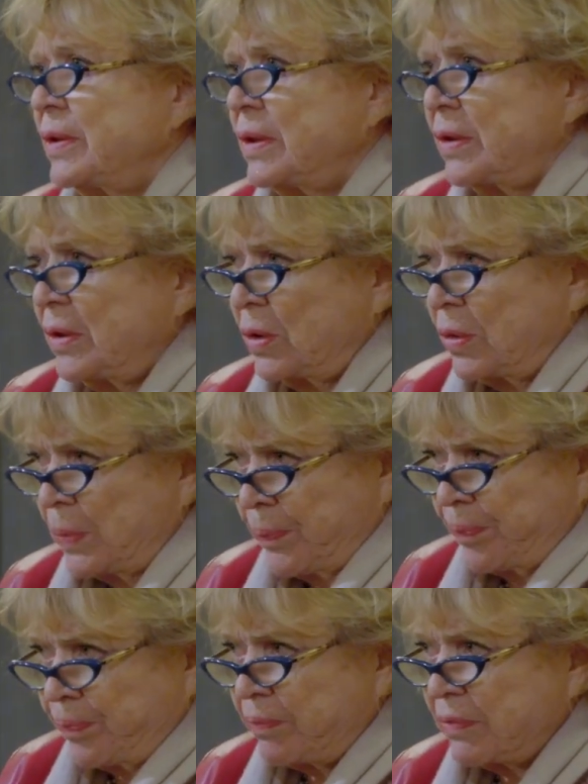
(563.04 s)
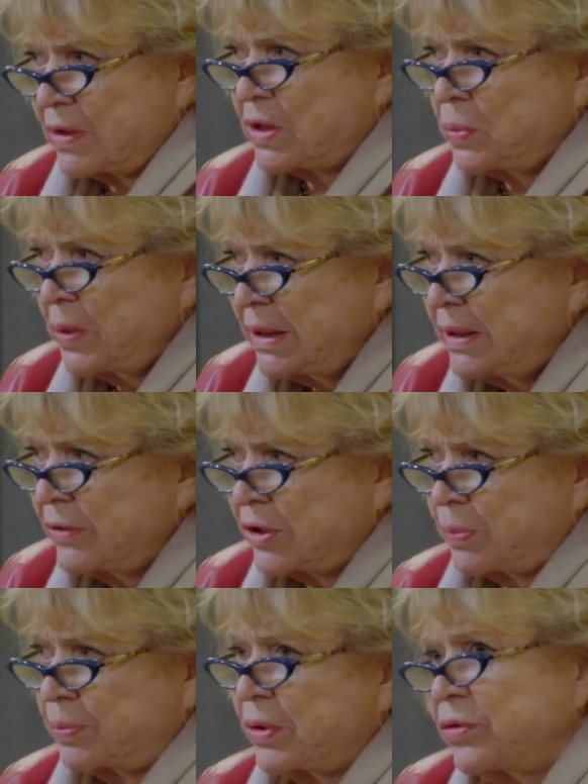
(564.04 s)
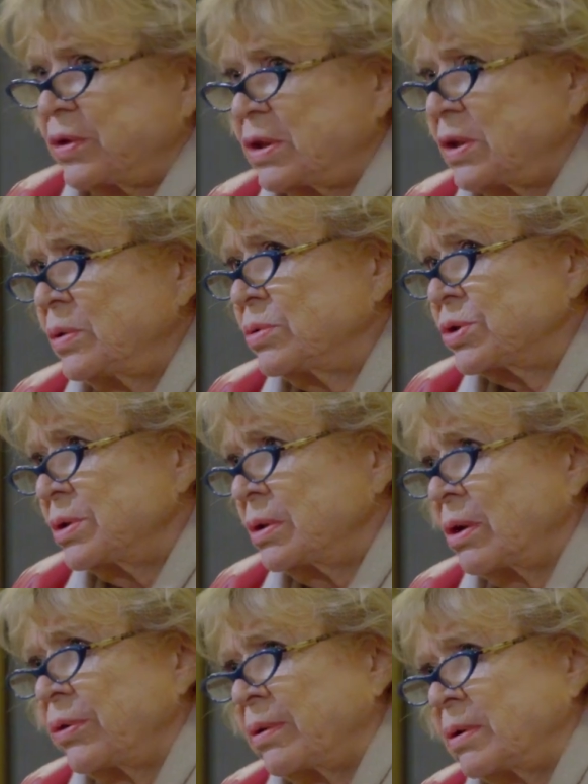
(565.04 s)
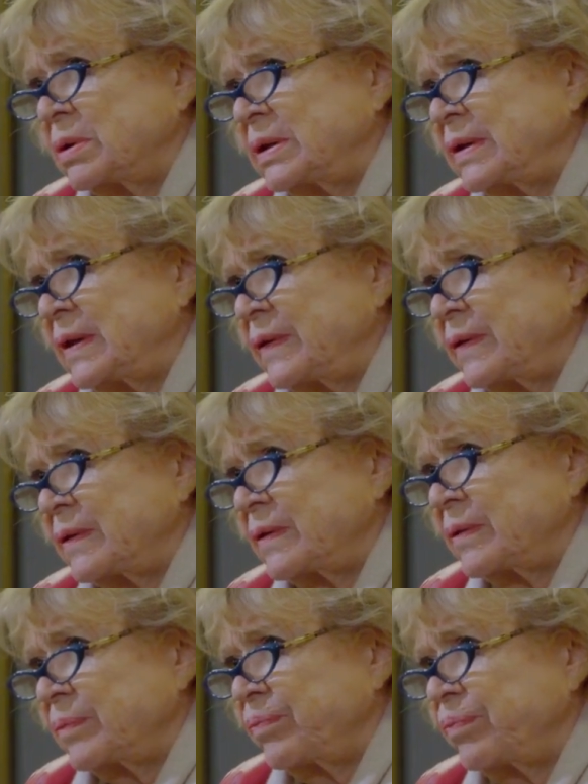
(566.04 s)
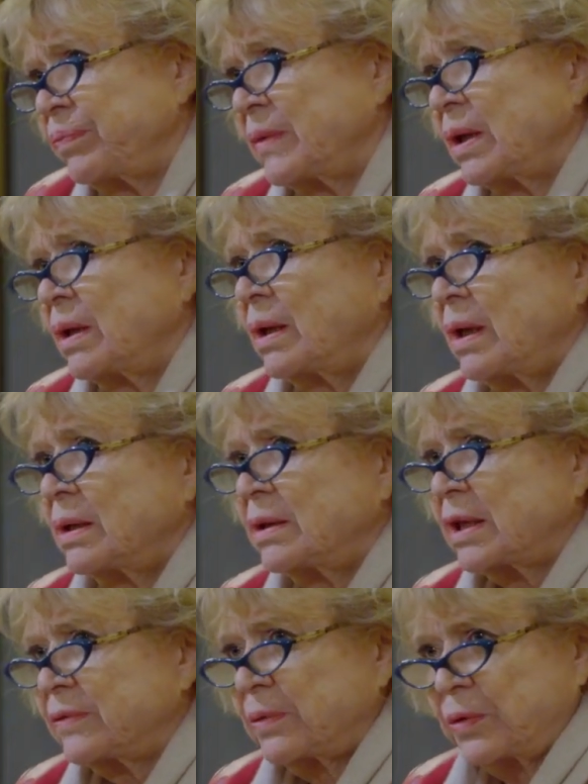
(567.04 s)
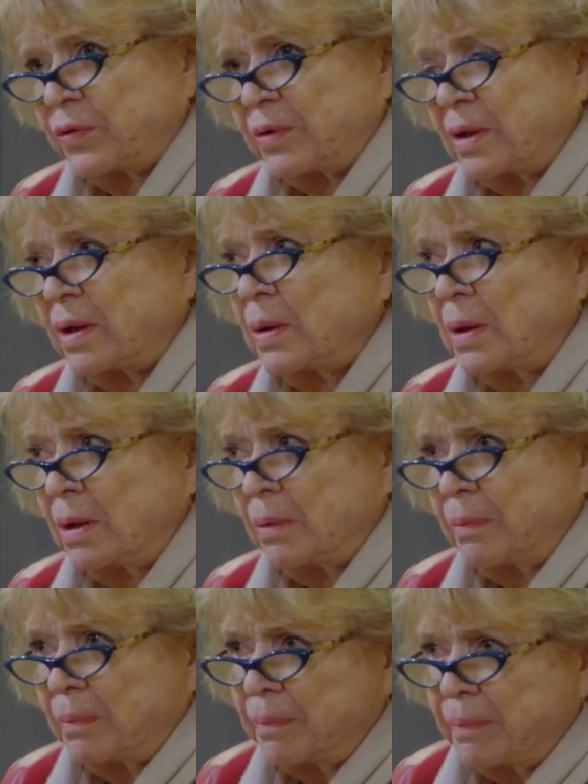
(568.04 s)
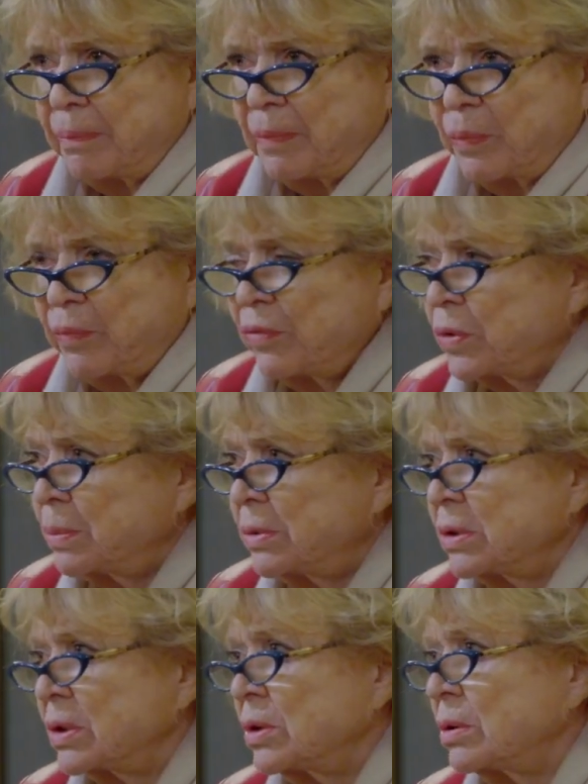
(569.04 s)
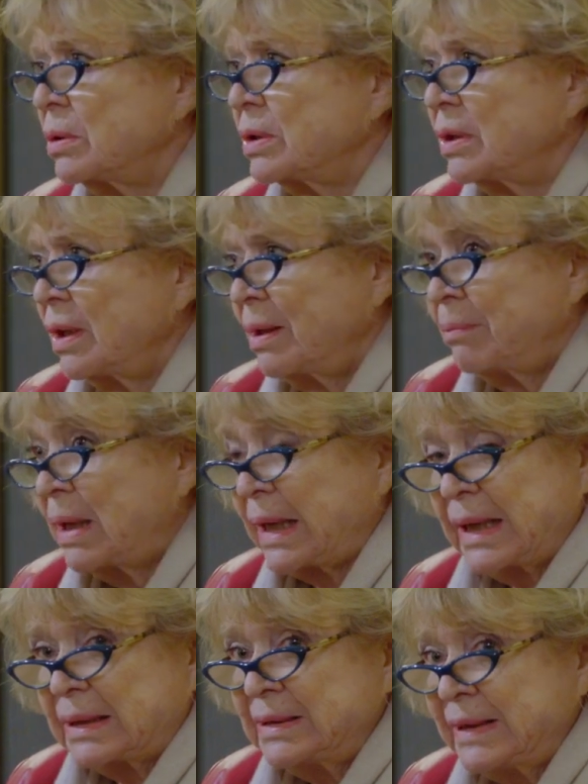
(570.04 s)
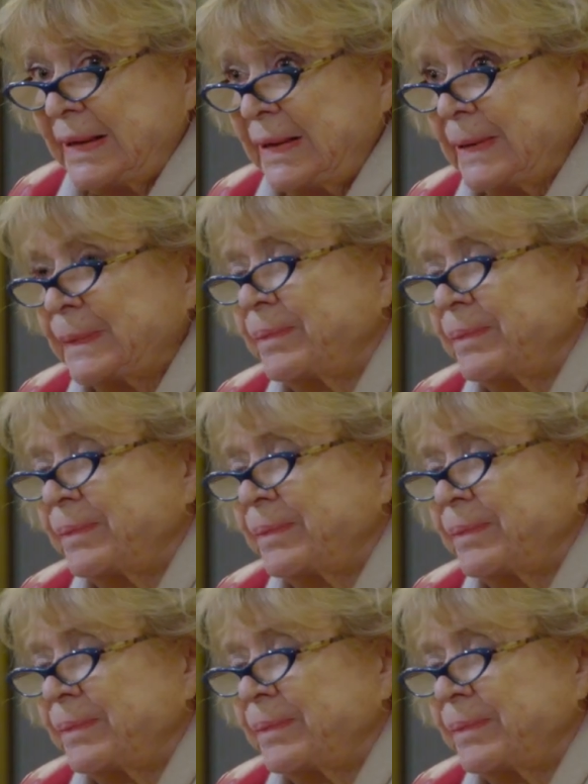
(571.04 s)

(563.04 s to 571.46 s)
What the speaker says: the Swedish prosecution authorities, and that was a woman called Marianne Nie,